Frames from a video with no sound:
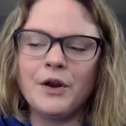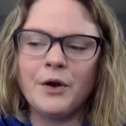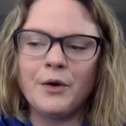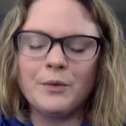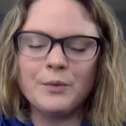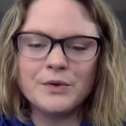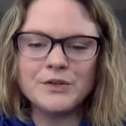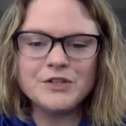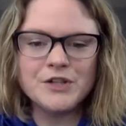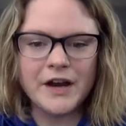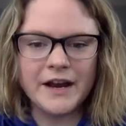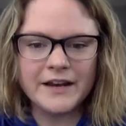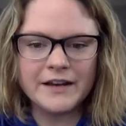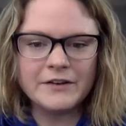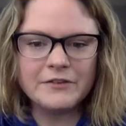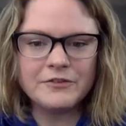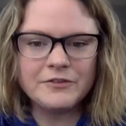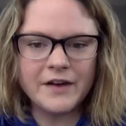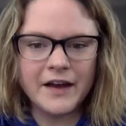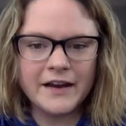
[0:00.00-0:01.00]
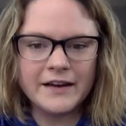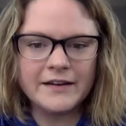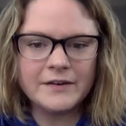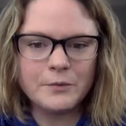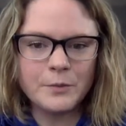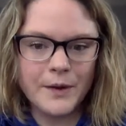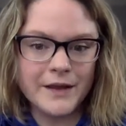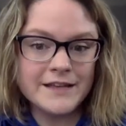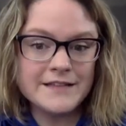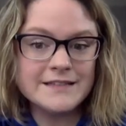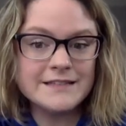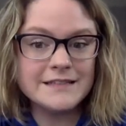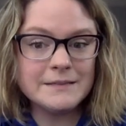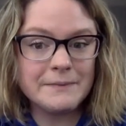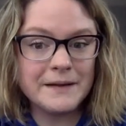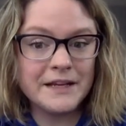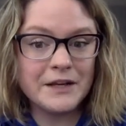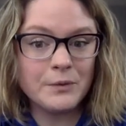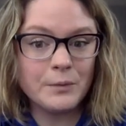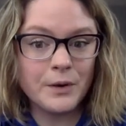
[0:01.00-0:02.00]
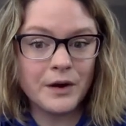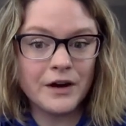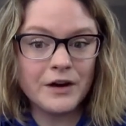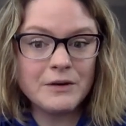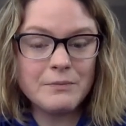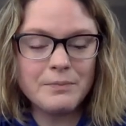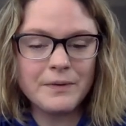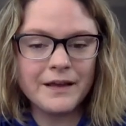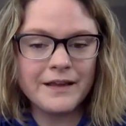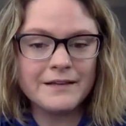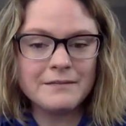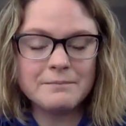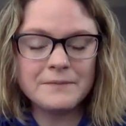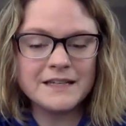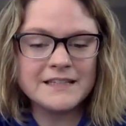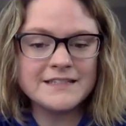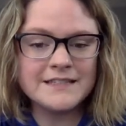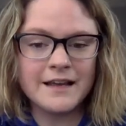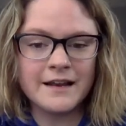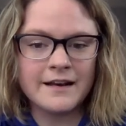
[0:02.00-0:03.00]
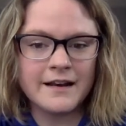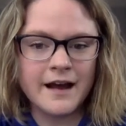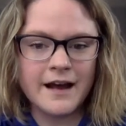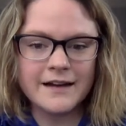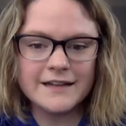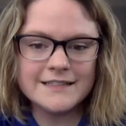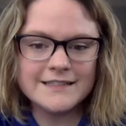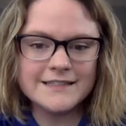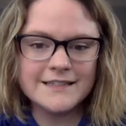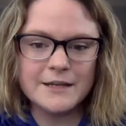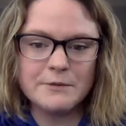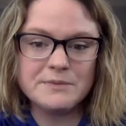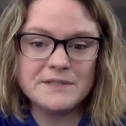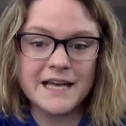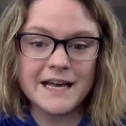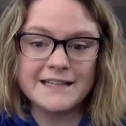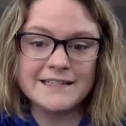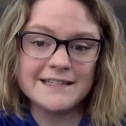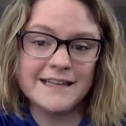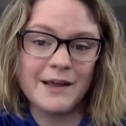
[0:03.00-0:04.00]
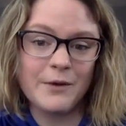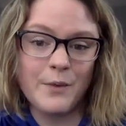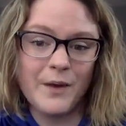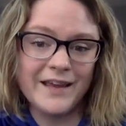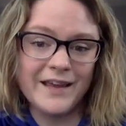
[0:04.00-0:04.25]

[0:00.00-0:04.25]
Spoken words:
We're trying to find ways to make it work, but my son Knox keeps asking why